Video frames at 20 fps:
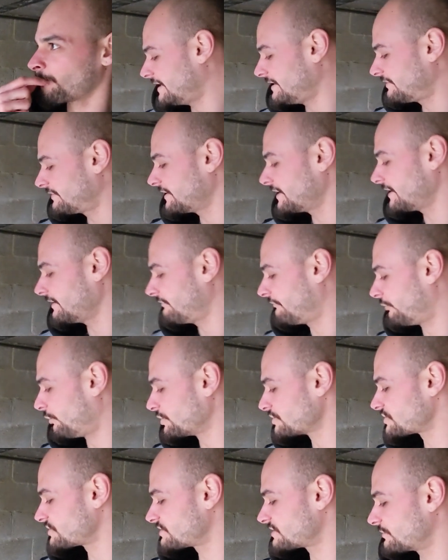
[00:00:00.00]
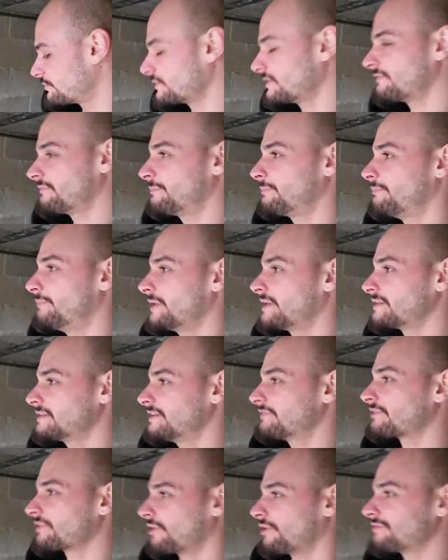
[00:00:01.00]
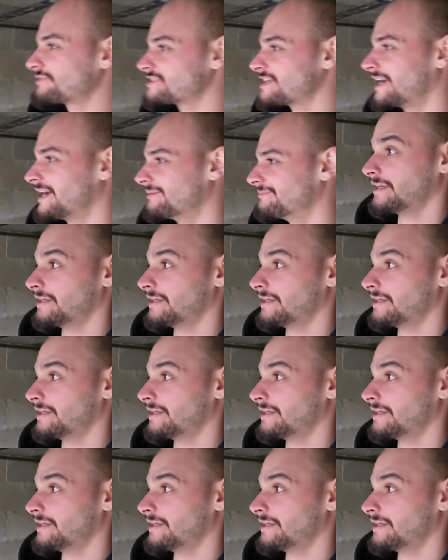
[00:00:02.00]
E34s would have been a different offset.